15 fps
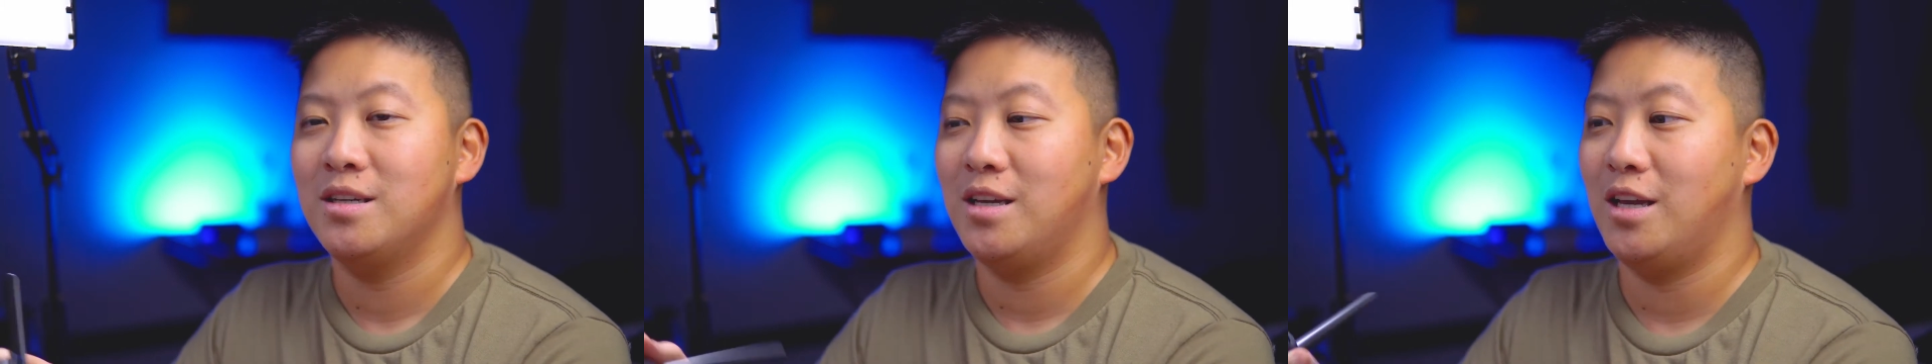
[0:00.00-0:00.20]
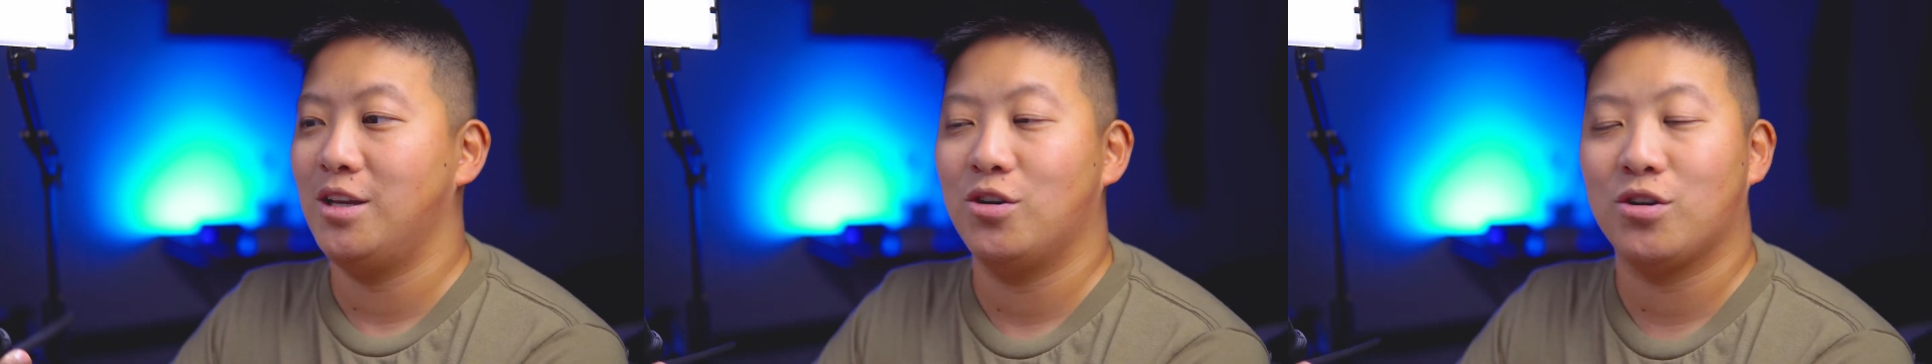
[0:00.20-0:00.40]

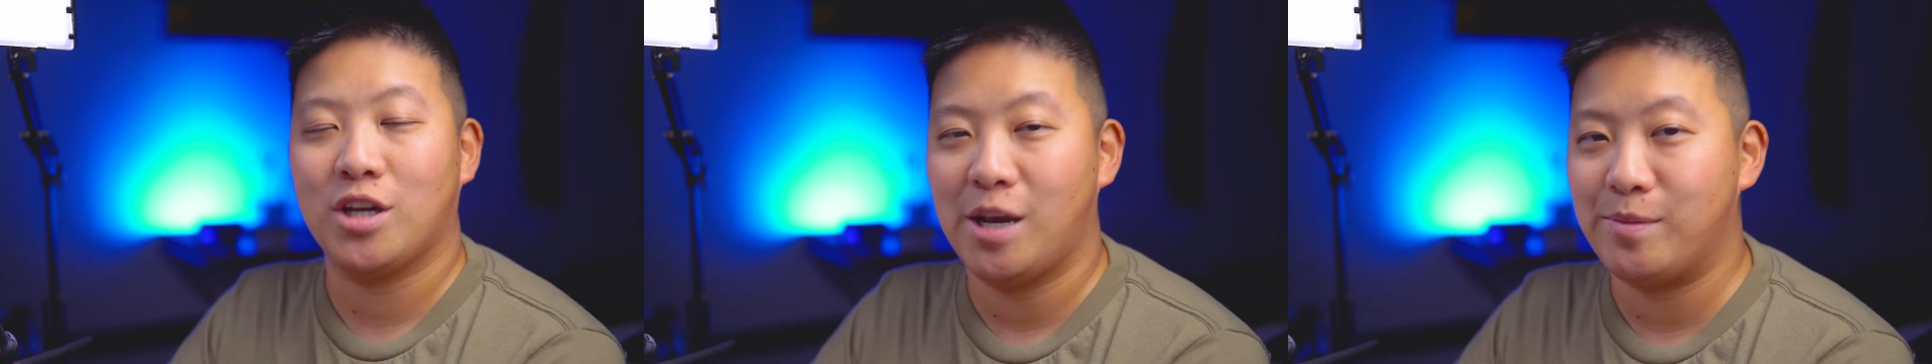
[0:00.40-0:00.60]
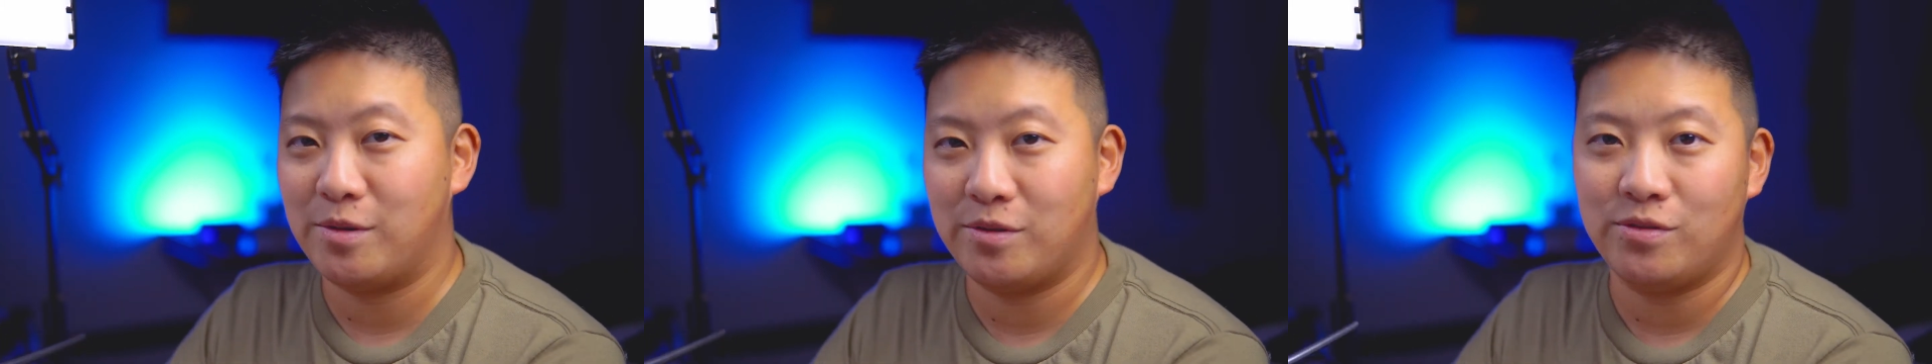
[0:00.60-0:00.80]
and your
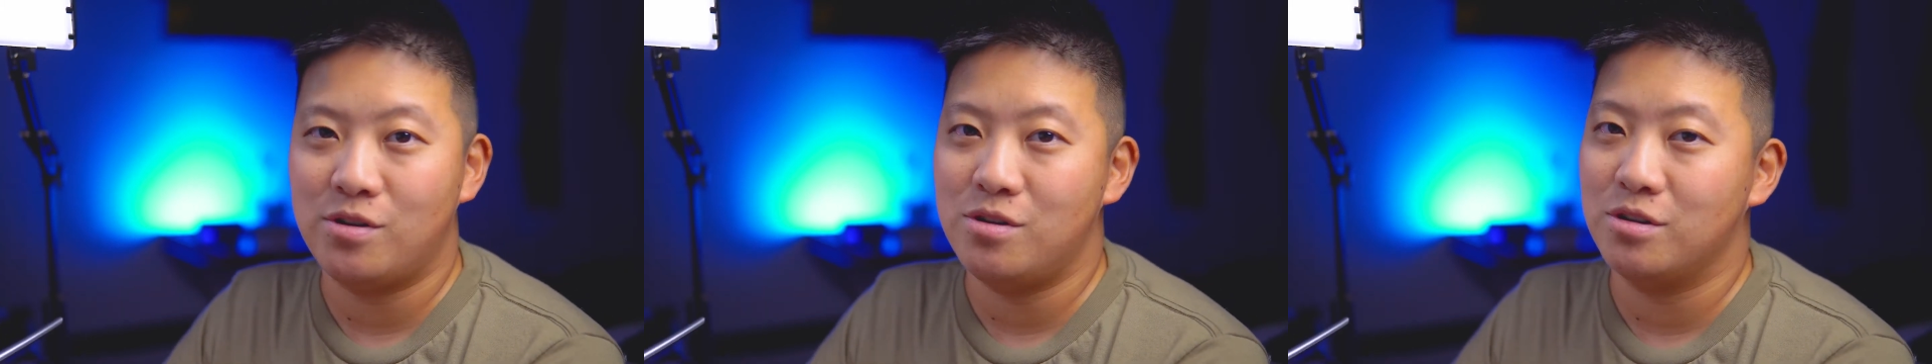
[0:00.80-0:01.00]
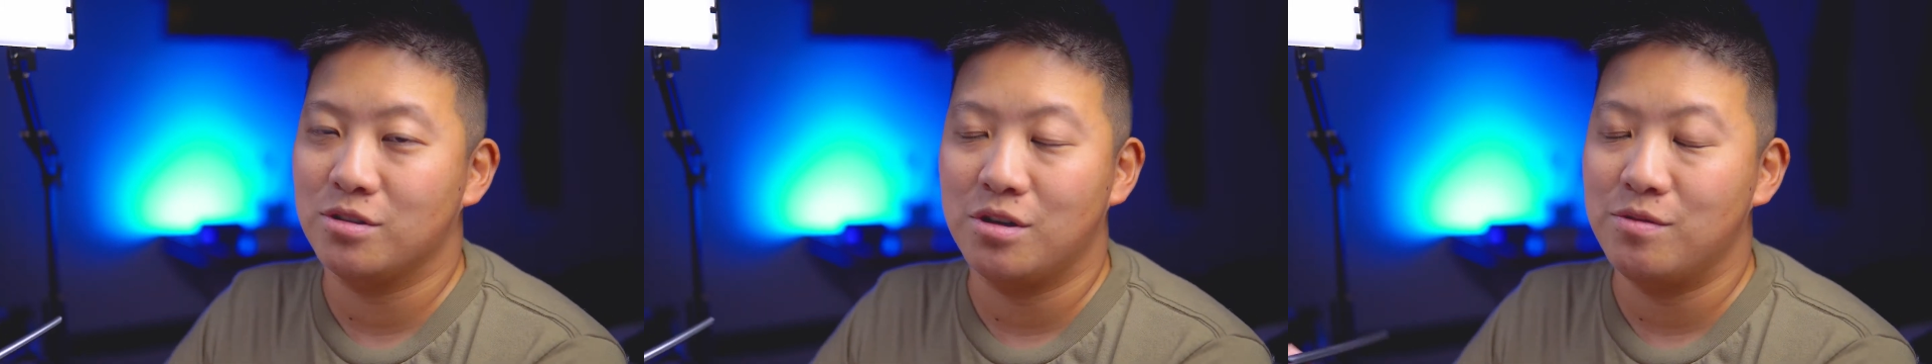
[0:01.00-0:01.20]
camera
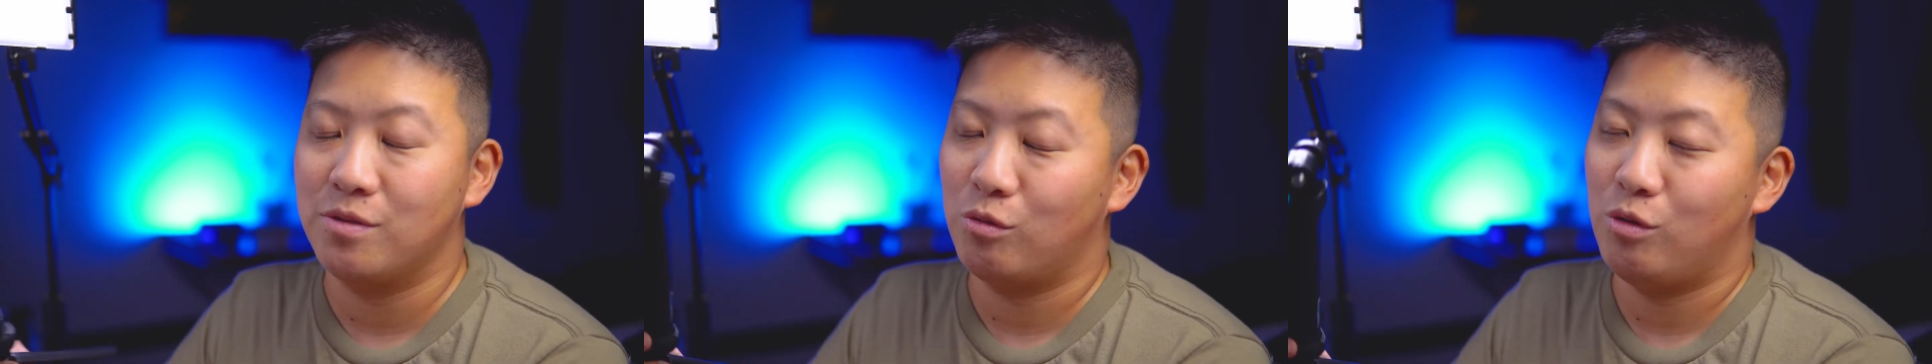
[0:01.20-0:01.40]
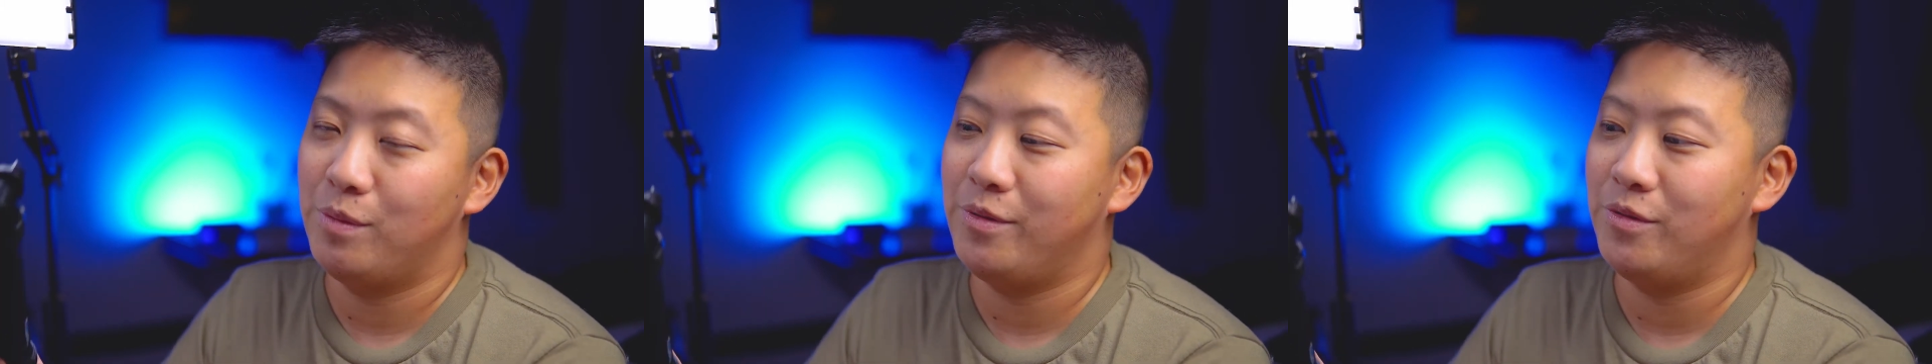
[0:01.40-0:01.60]
falls over
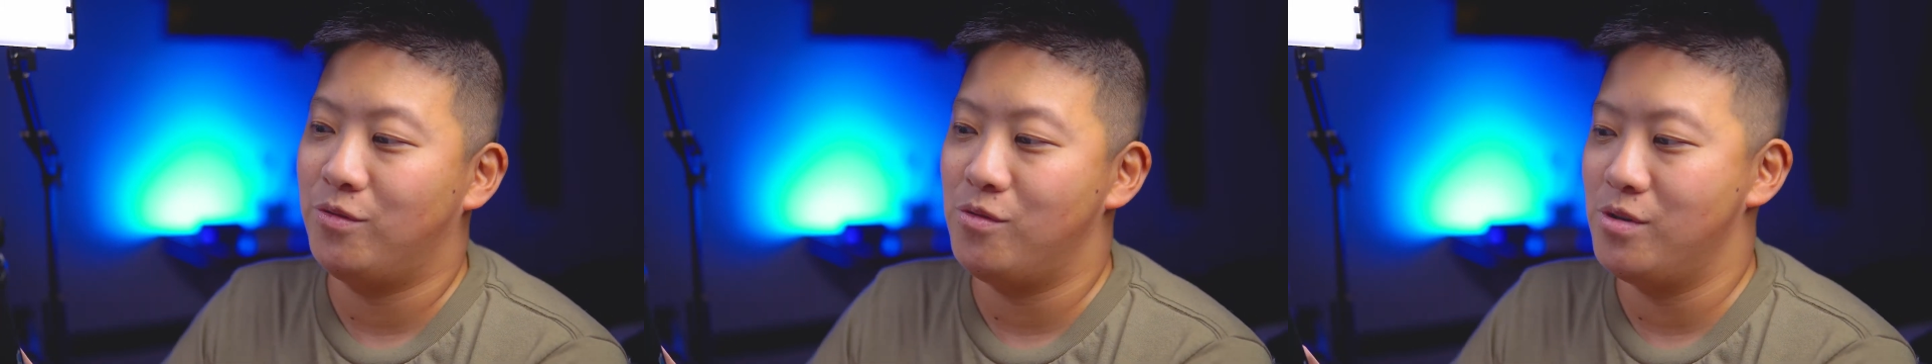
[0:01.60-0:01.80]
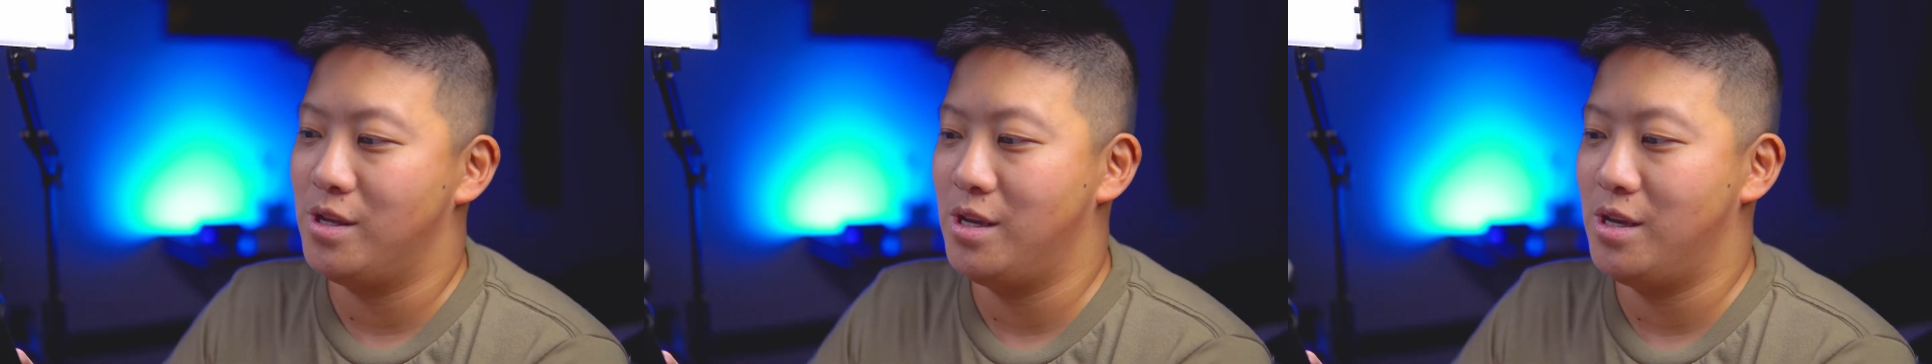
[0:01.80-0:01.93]
right before